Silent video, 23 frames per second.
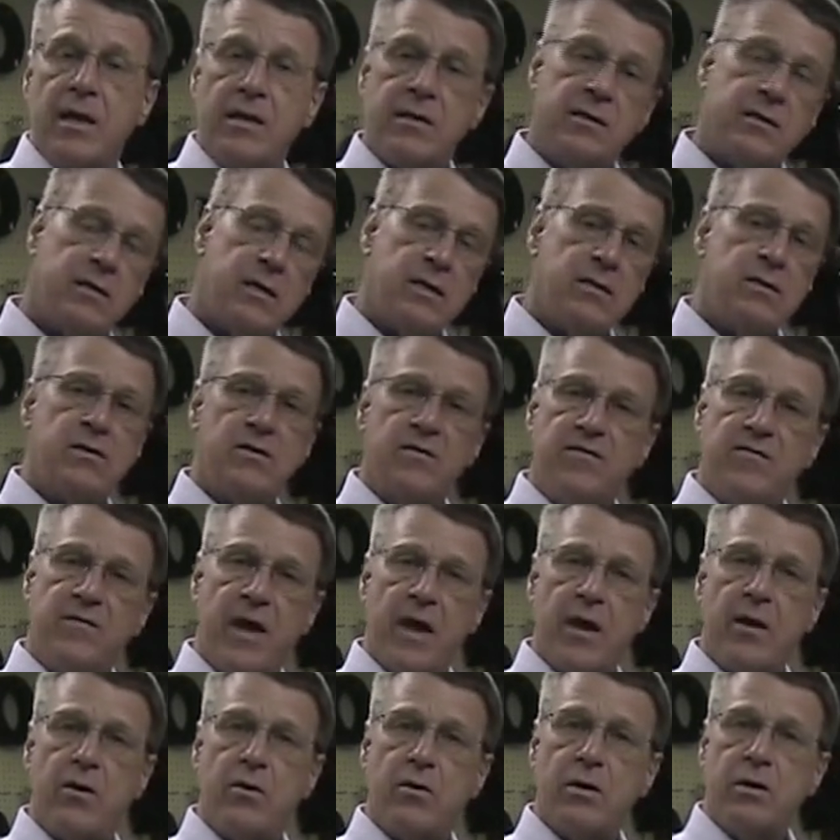And since the
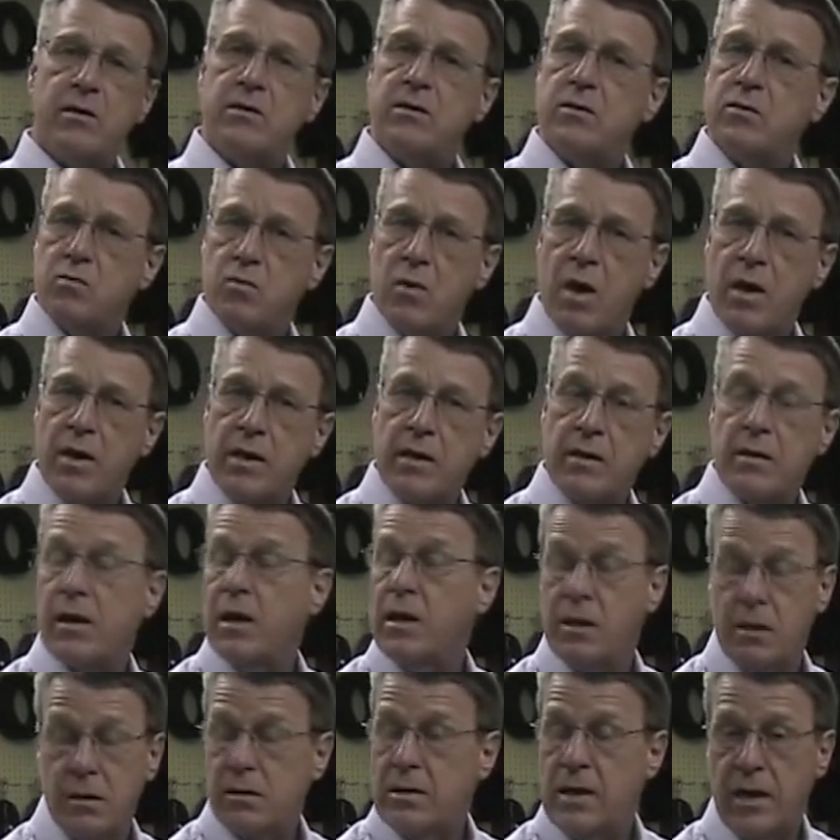venter isn't running,
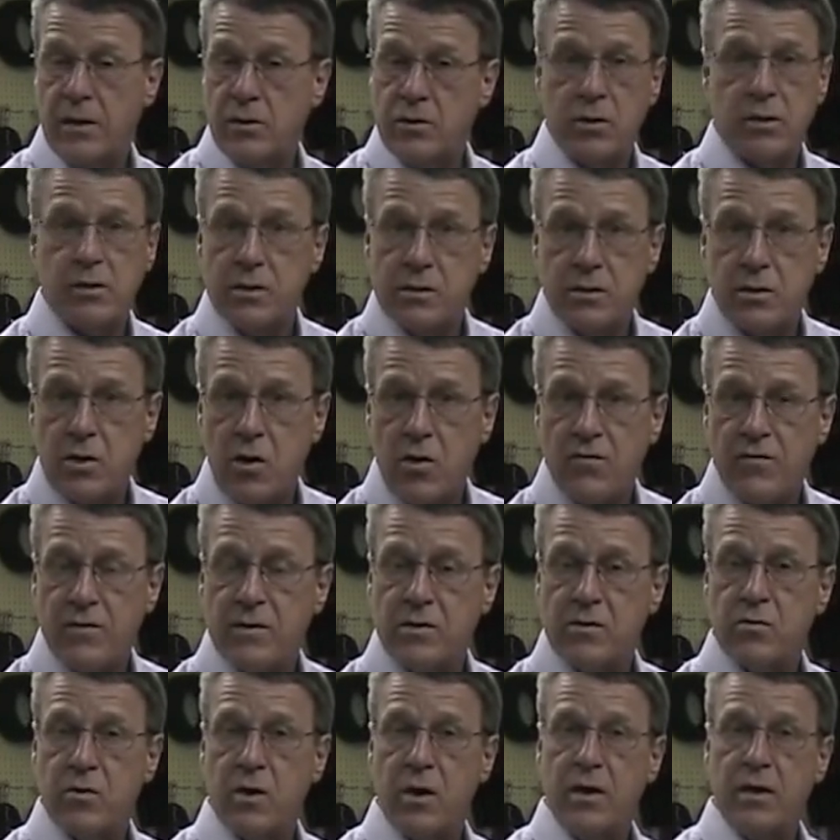and naturally the stove
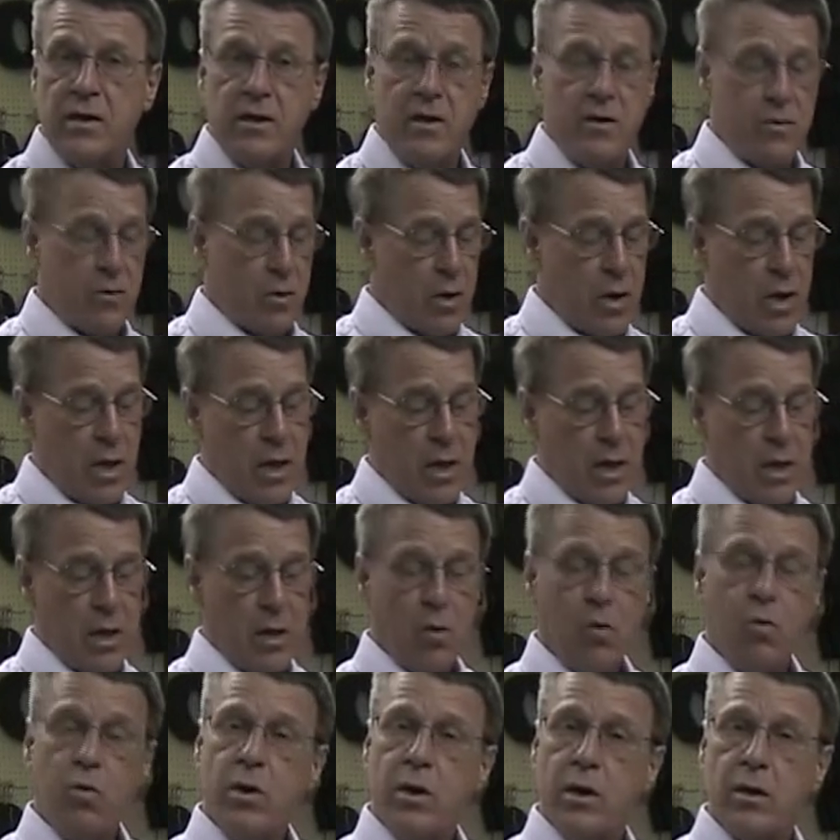isn't running either,
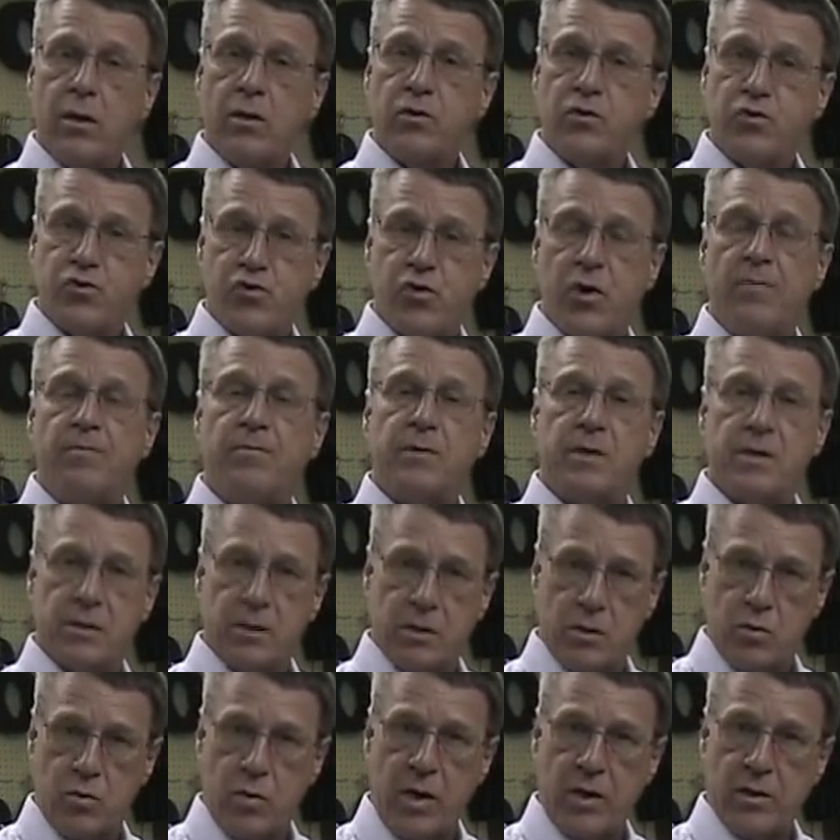it will trip
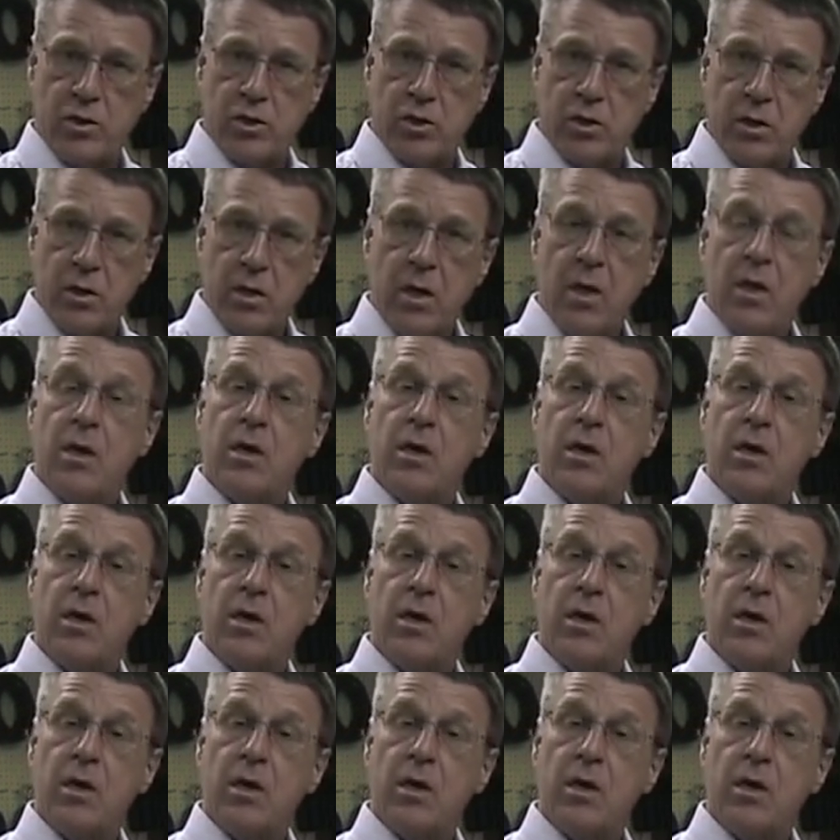this switch.